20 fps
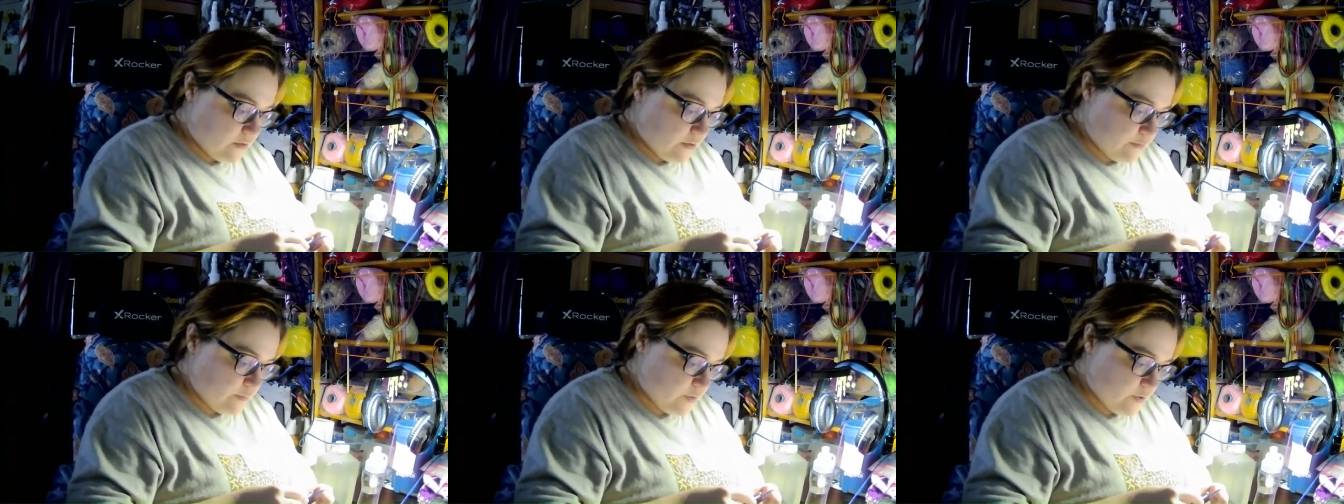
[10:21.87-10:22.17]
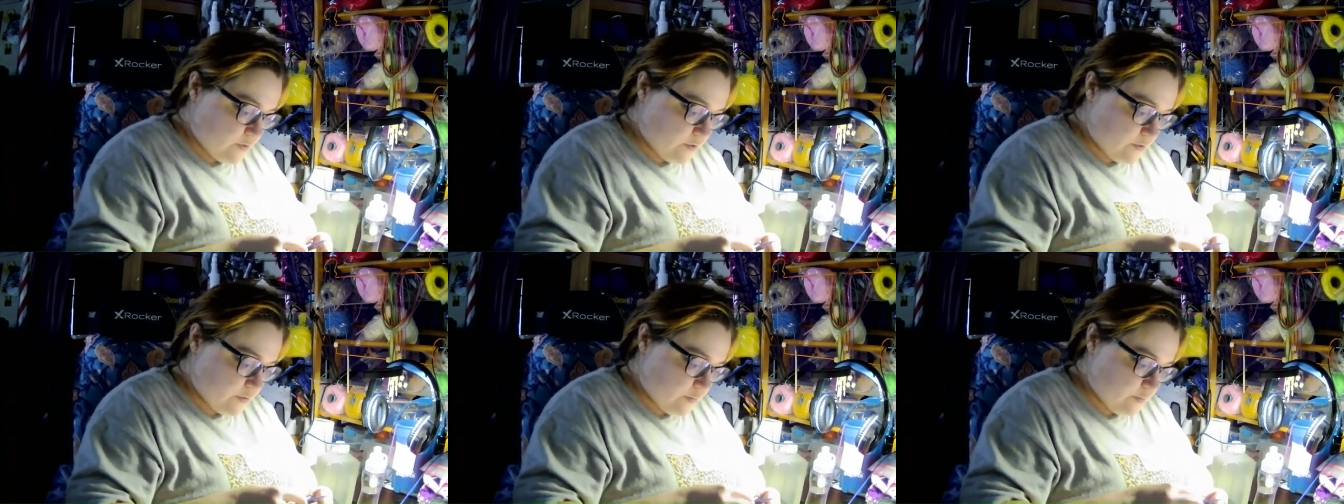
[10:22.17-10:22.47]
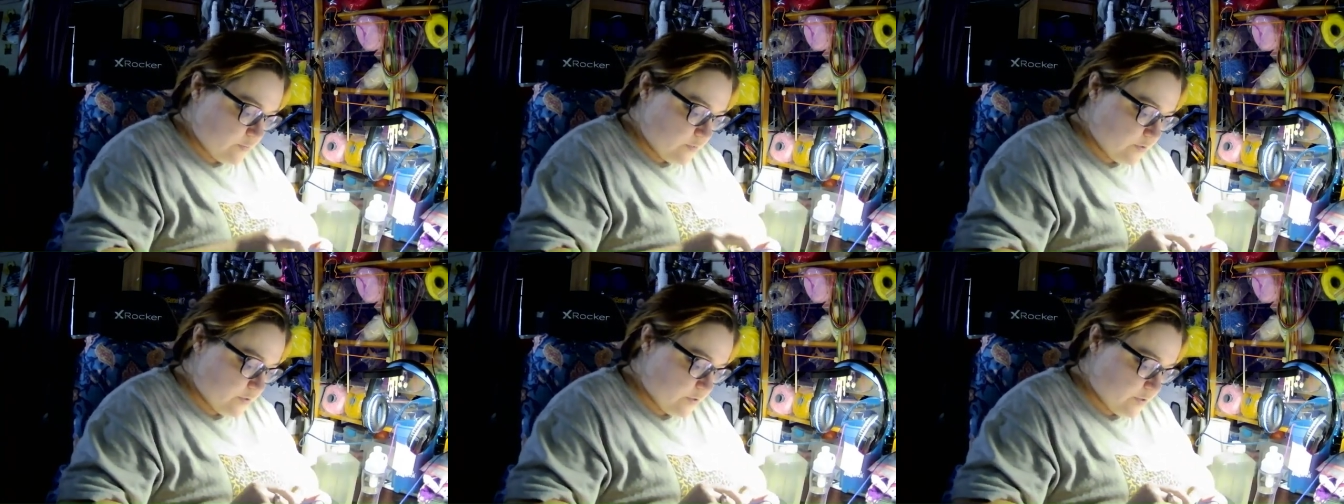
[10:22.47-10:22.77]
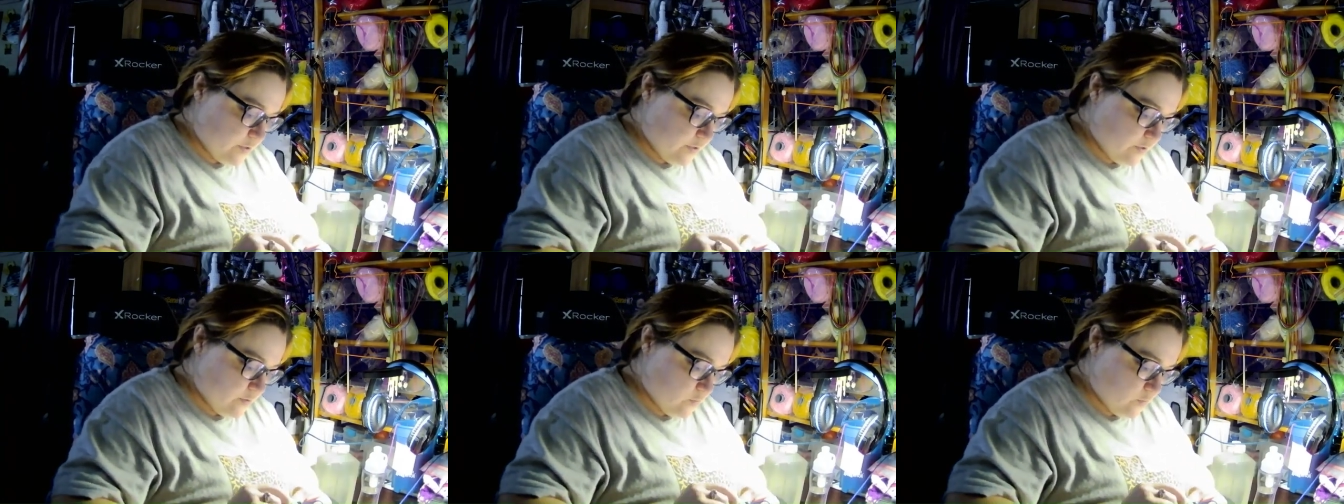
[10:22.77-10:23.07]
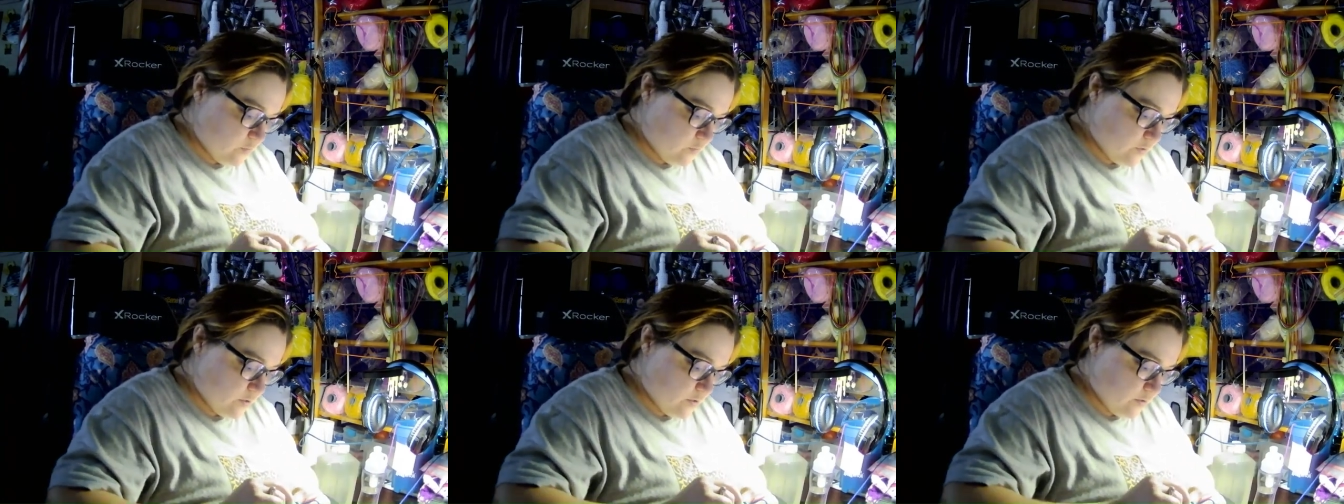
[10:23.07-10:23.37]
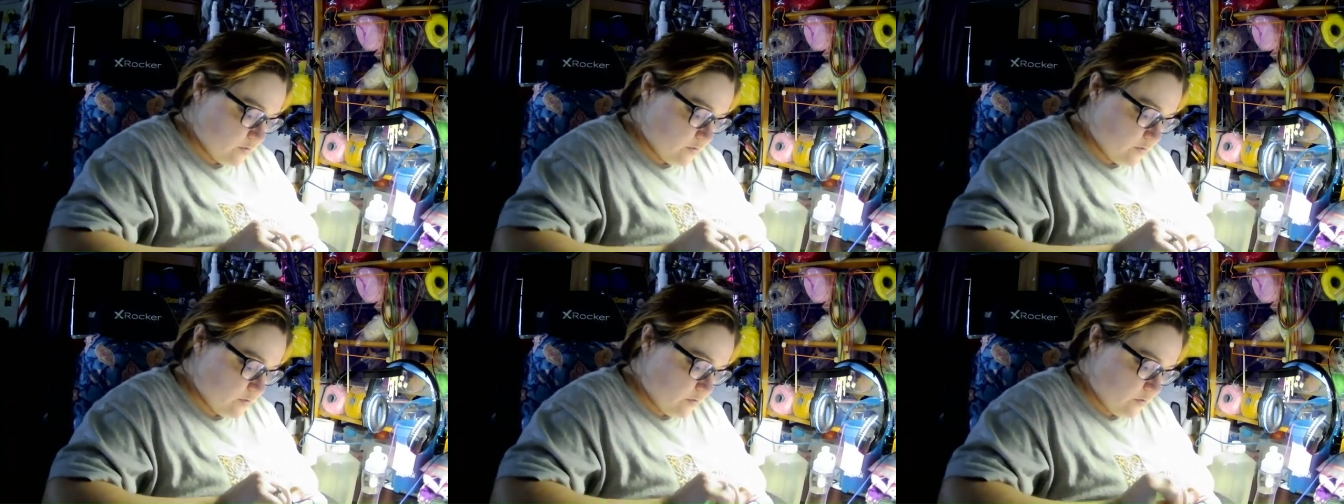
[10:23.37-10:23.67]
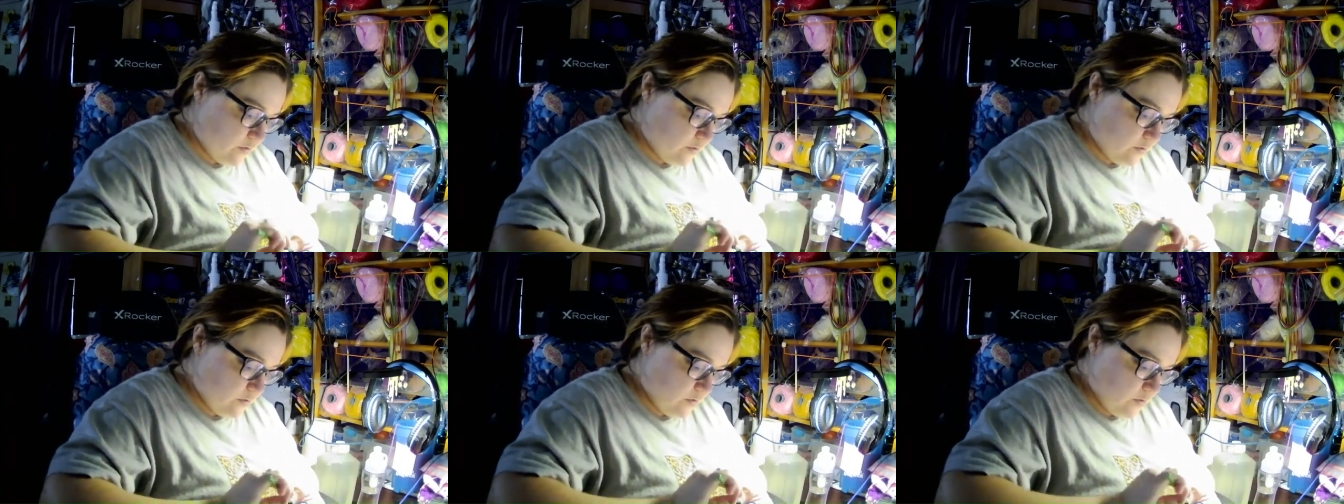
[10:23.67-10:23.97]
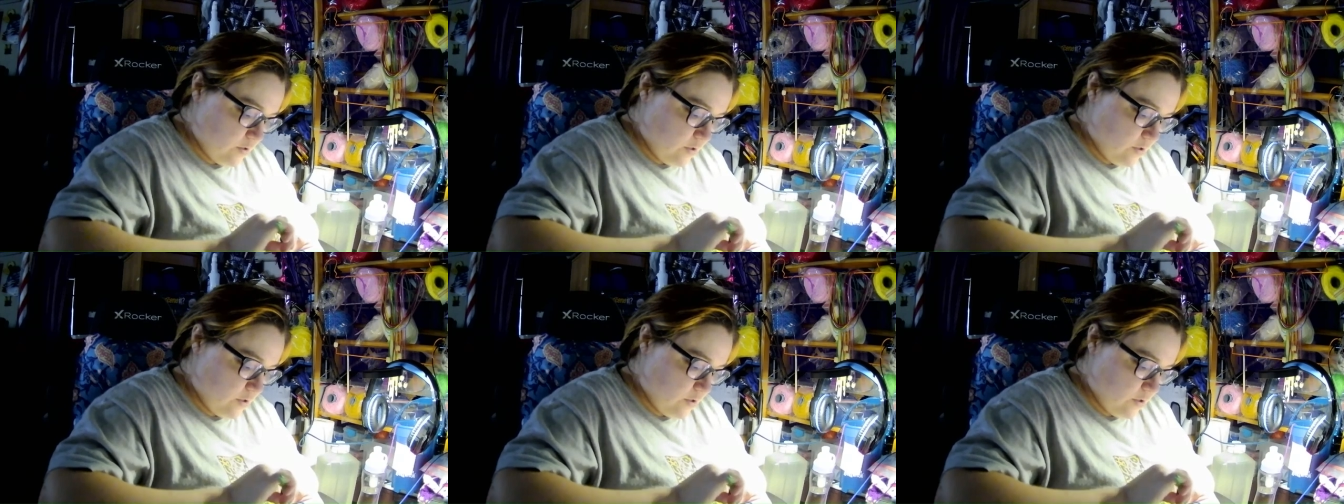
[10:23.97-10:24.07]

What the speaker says: I'm going to complete it with